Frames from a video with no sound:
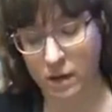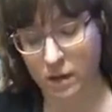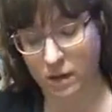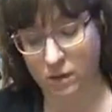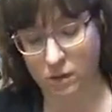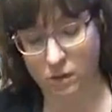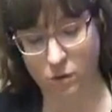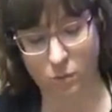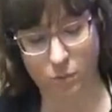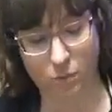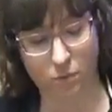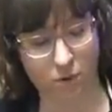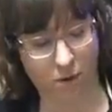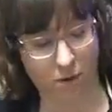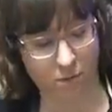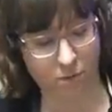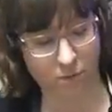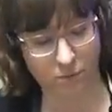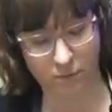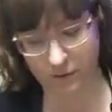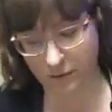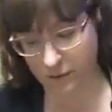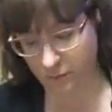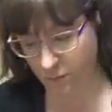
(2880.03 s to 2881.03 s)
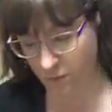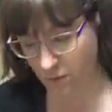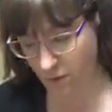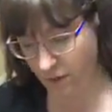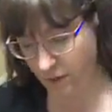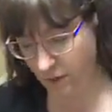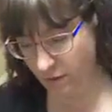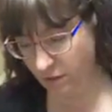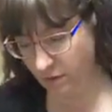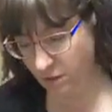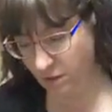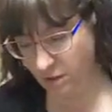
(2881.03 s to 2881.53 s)
you probably want
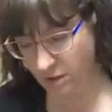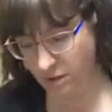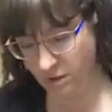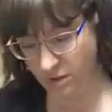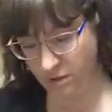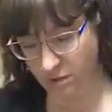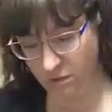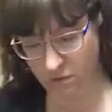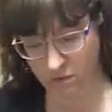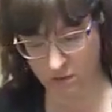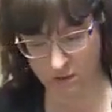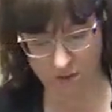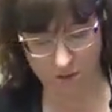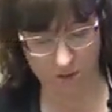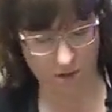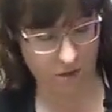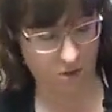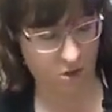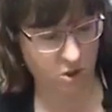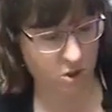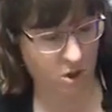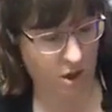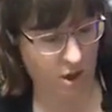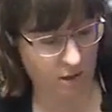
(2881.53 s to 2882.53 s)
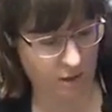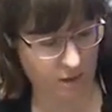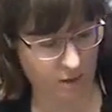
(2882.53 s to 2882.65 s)
to use a chalk